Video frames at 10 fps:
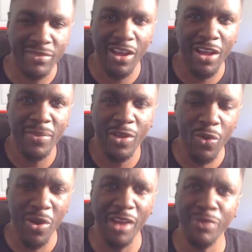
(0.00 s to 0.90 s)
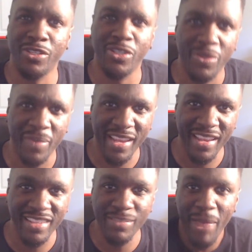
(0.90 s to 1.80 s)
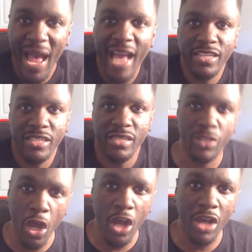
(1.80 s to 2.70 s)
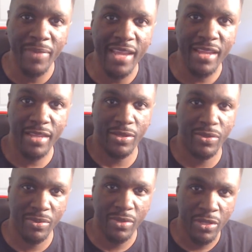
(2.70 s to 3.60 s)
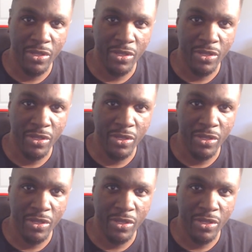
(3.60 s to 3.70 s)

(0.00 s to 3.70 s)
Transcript: Calm. Who hurt you, man? It's boxing. Calm down.